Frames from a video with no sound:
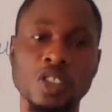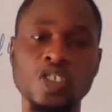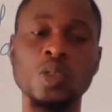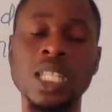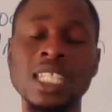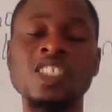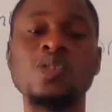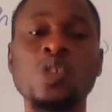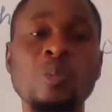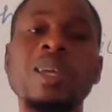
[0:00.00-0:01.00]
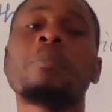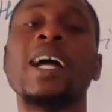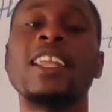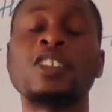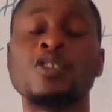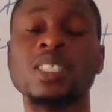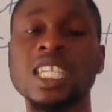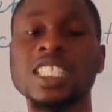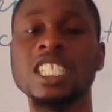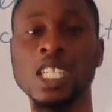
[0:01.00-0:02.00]
So that is what we mean by
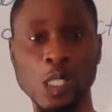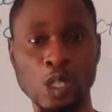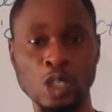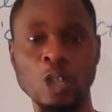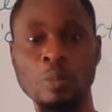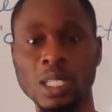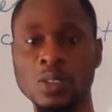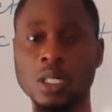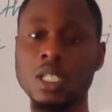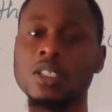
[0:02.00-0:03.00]
electrostatic induction method.